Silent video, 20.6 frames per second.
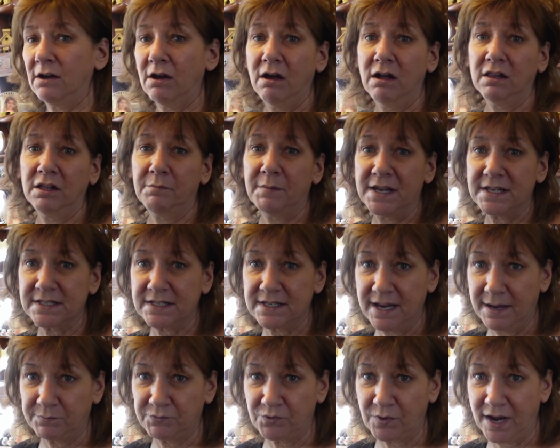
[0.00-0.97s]
all of my
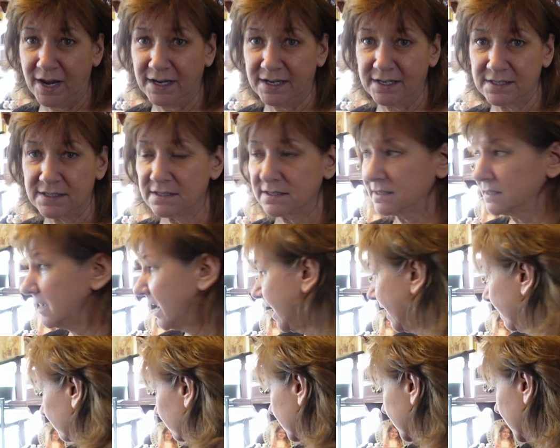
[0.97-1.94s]
snapdragons
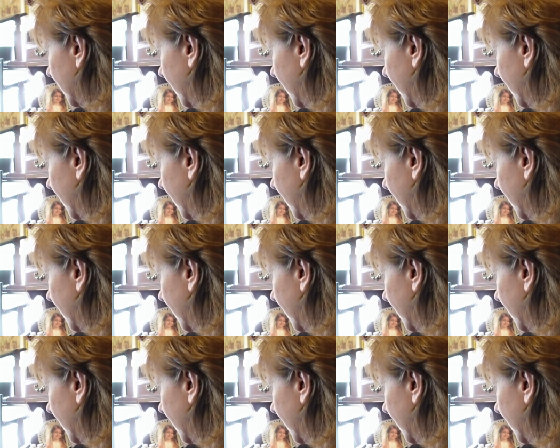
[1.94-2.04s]
out